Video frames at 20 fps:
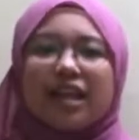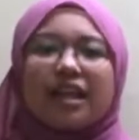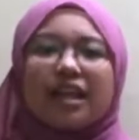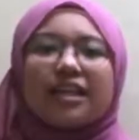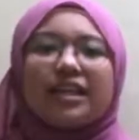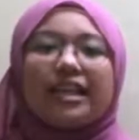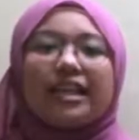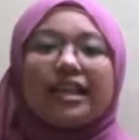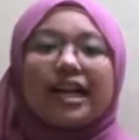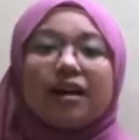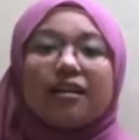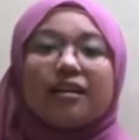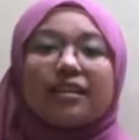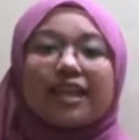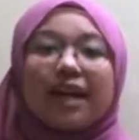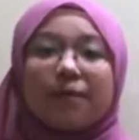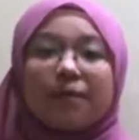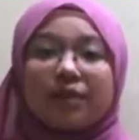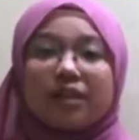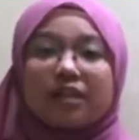The current
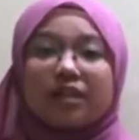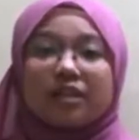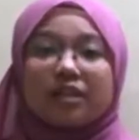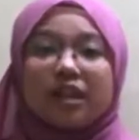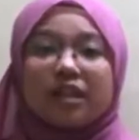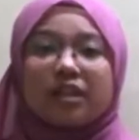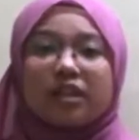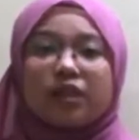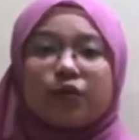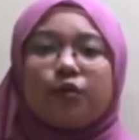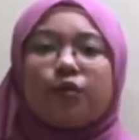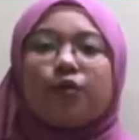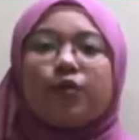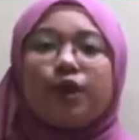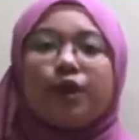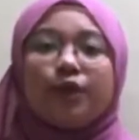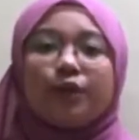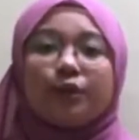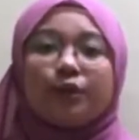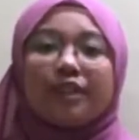capital structure will
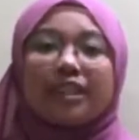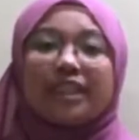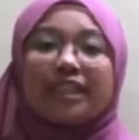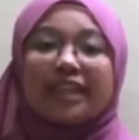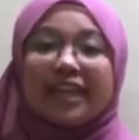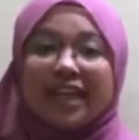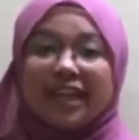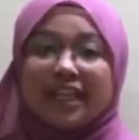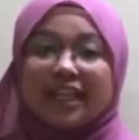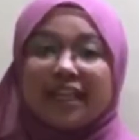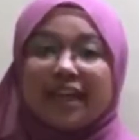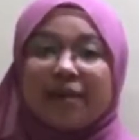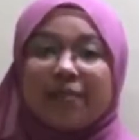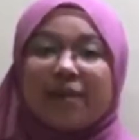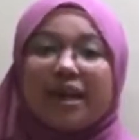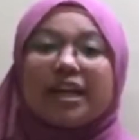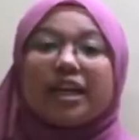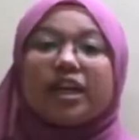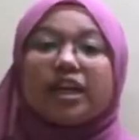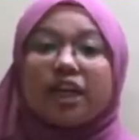reduce the net income
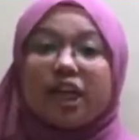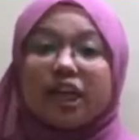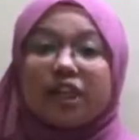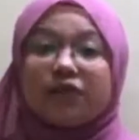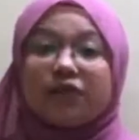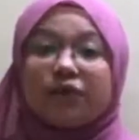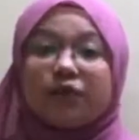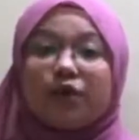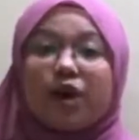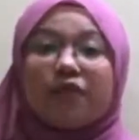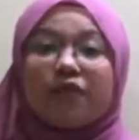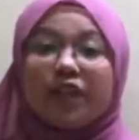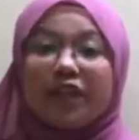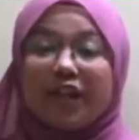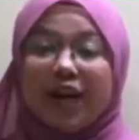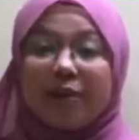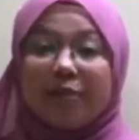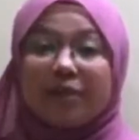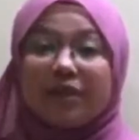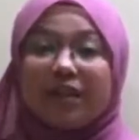and the cash flow of the
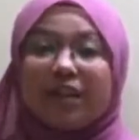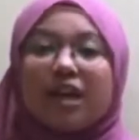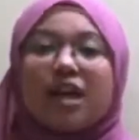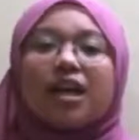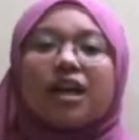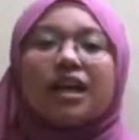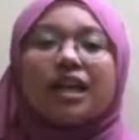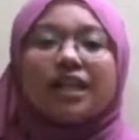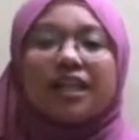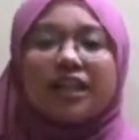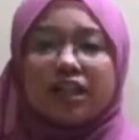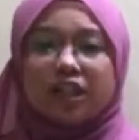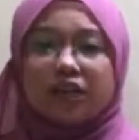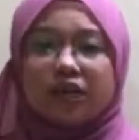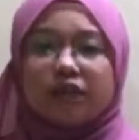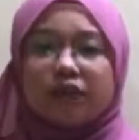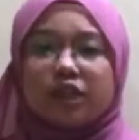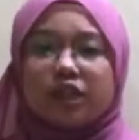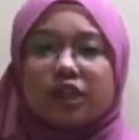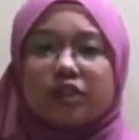company in the near
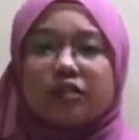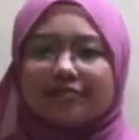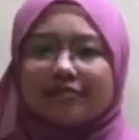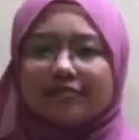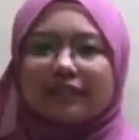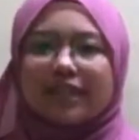future.